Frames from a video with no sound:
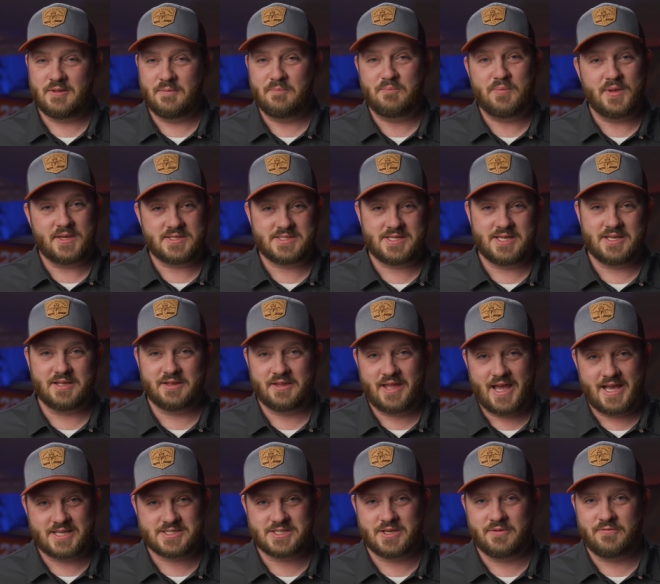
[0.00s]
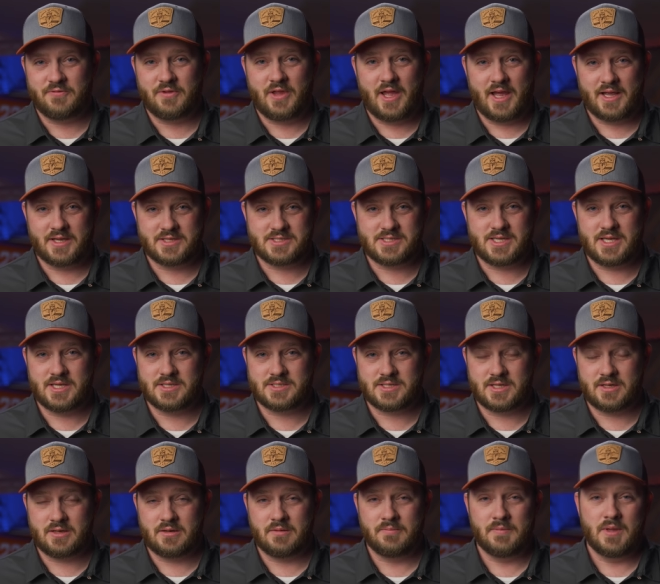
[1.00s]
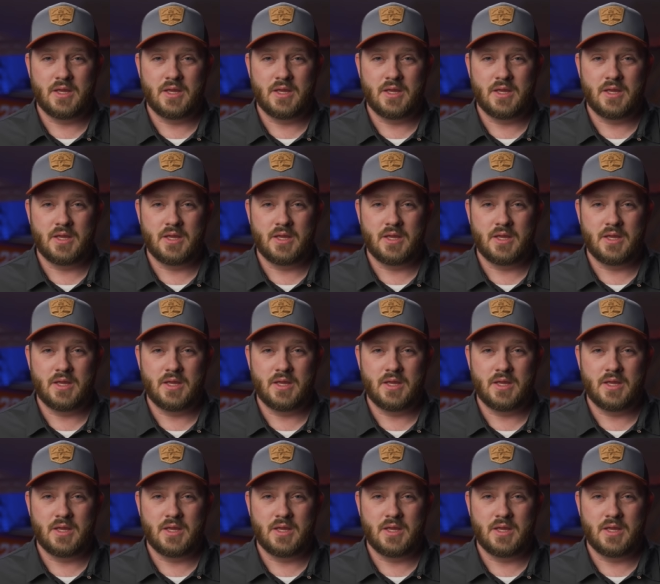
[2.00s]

the busy Alaska flying season.